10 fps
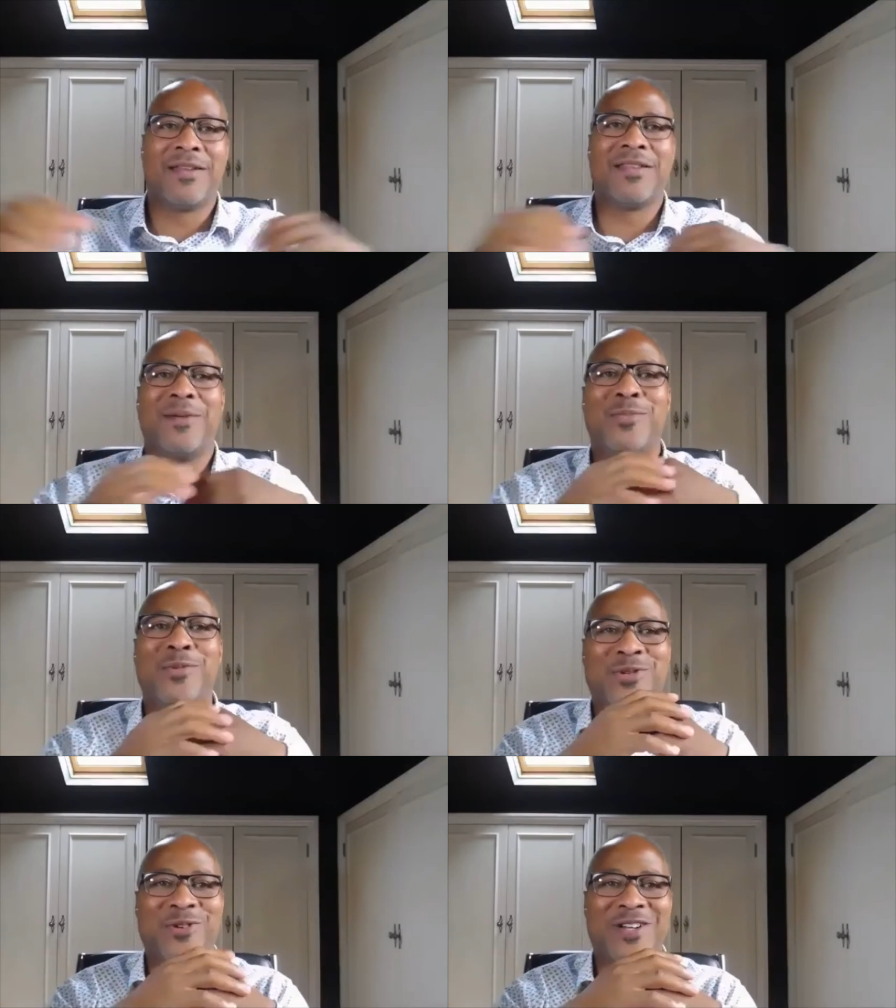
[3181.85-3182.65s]
more
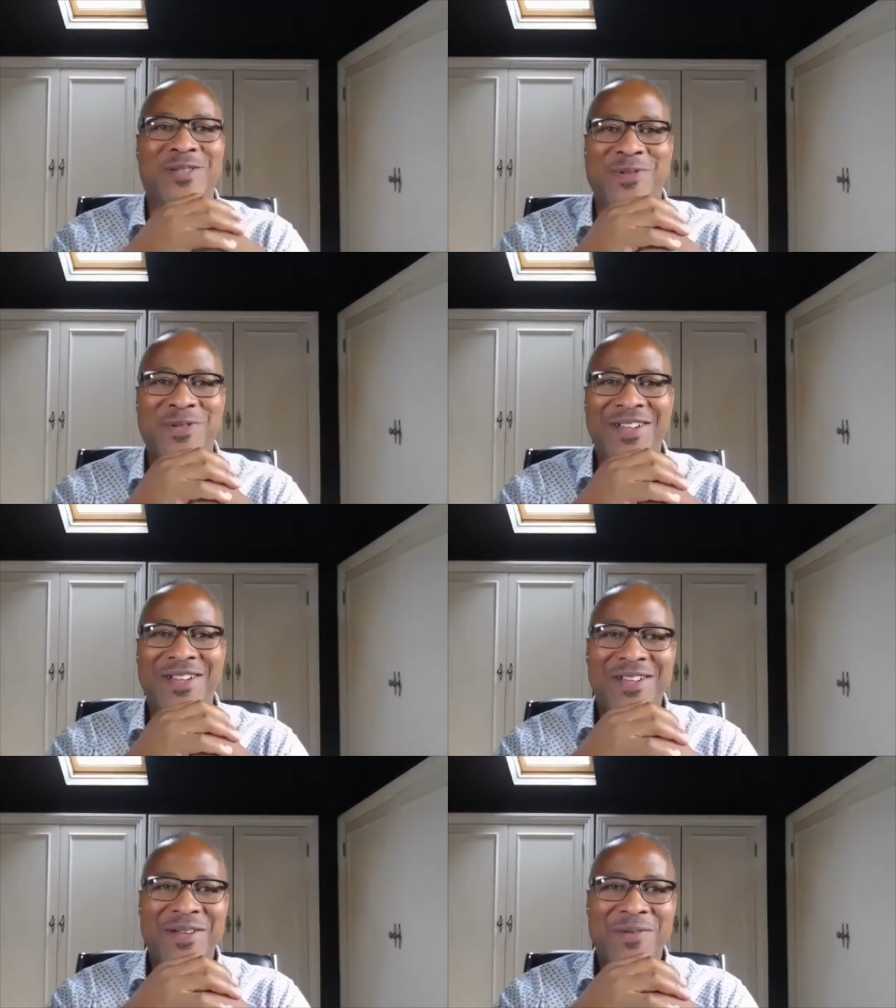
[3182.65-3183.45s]
credible.
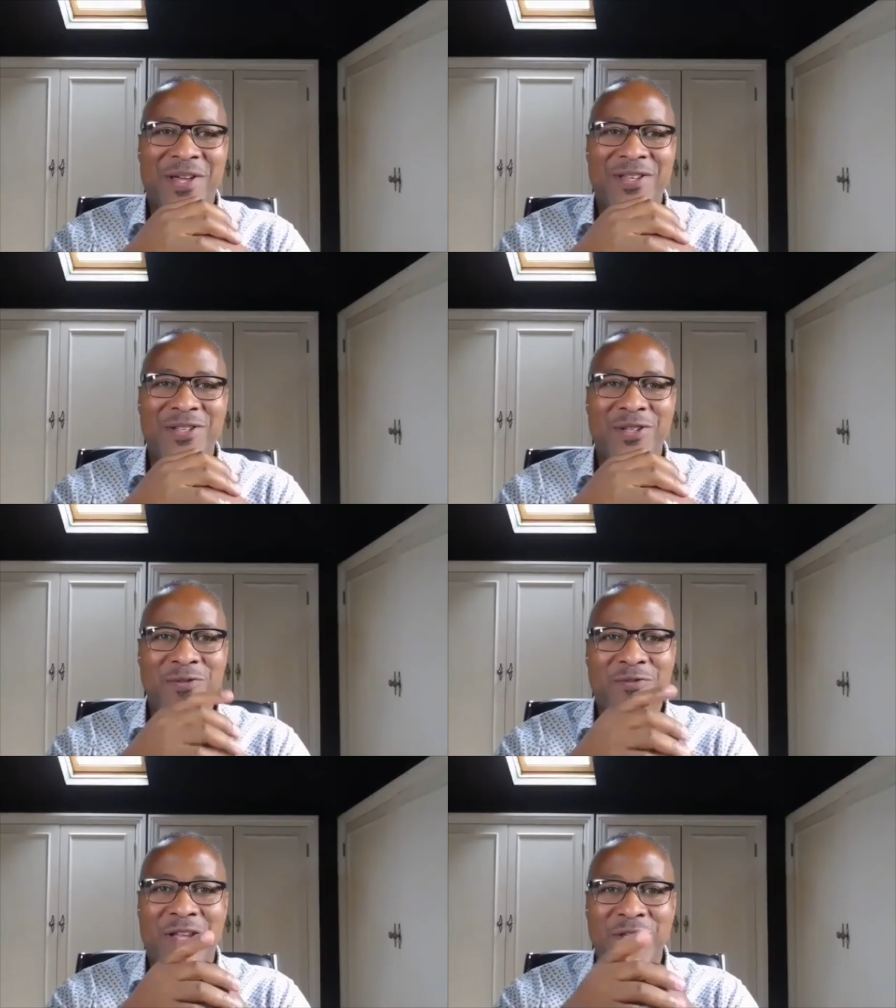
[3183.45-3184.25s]
But
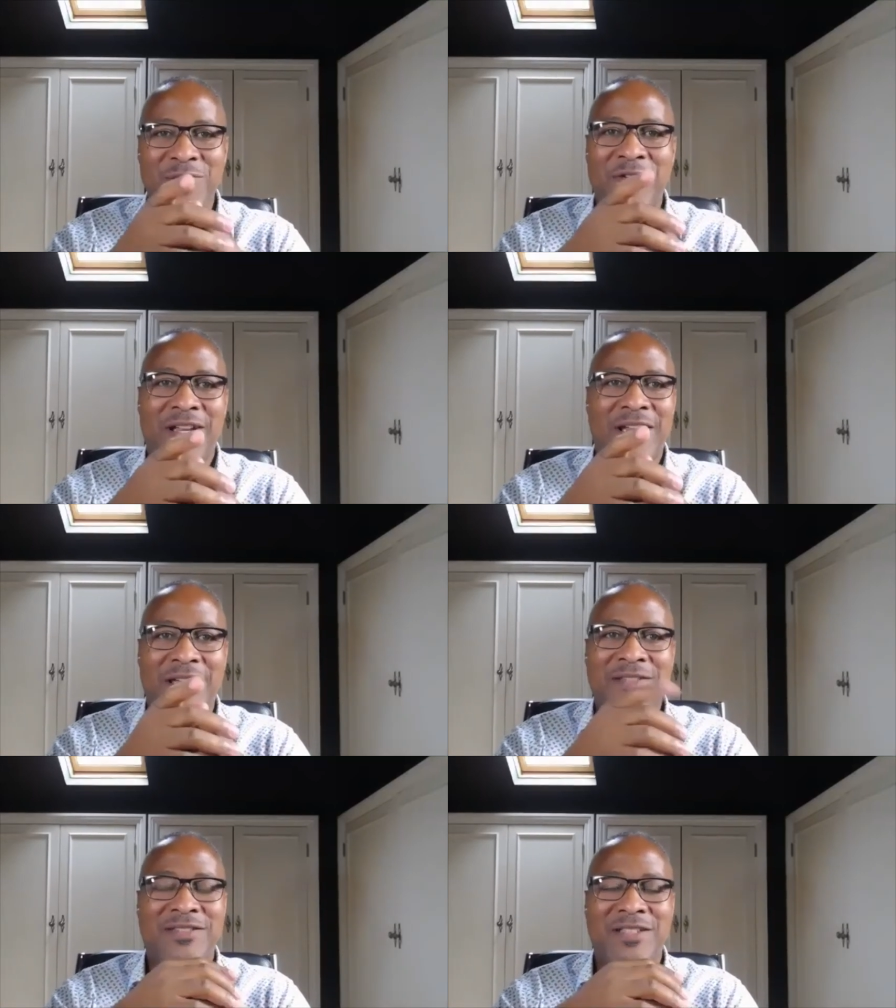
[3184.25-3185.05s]
you've you've
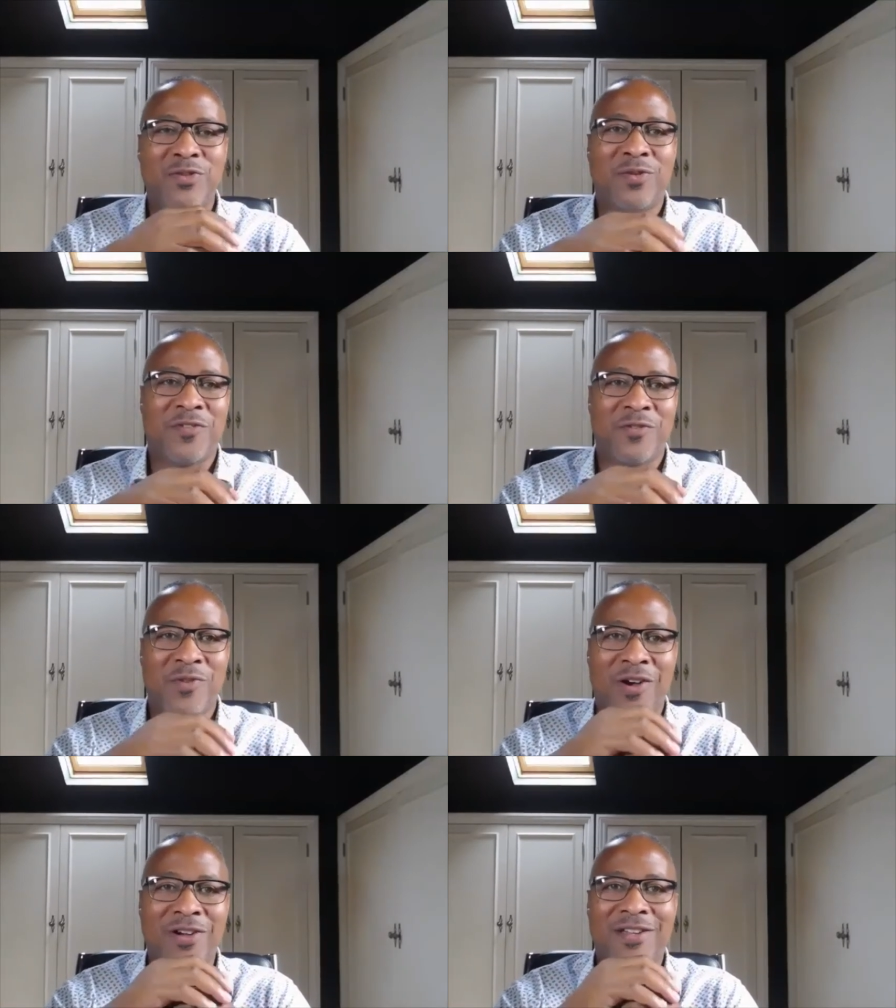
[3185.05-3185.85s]
outlasted Northern
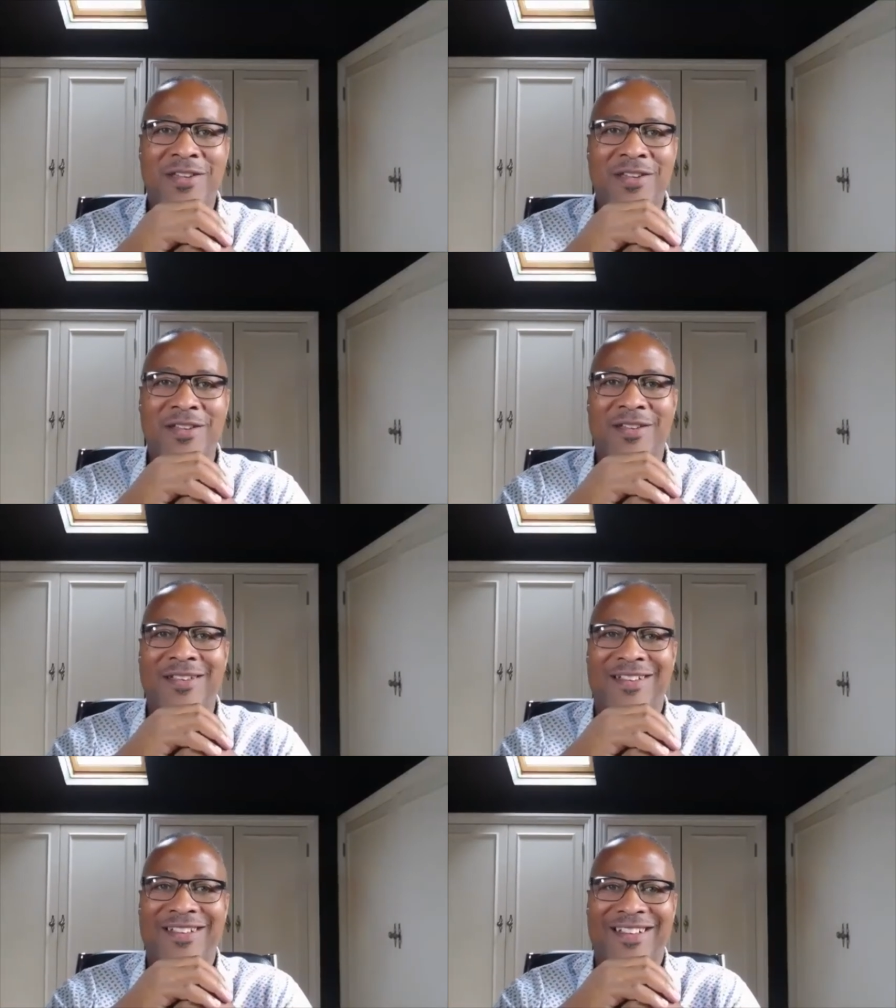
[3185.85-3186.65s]
Rock.
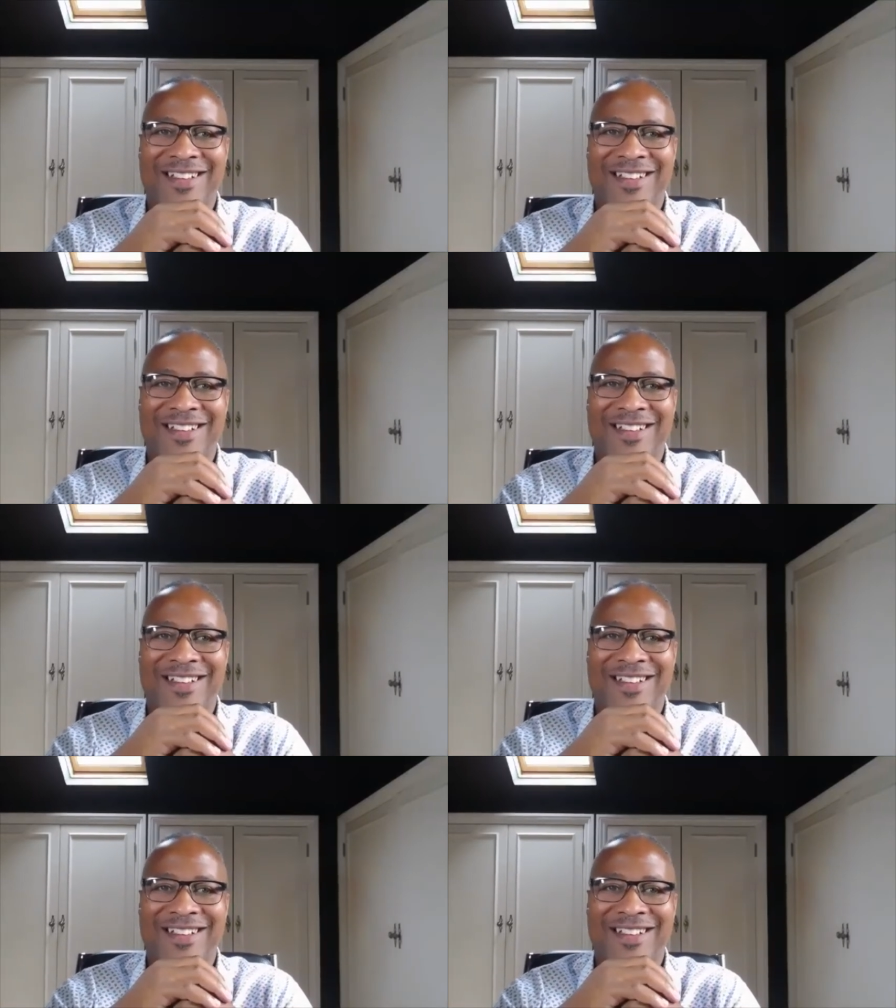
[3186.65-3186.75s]
yeah.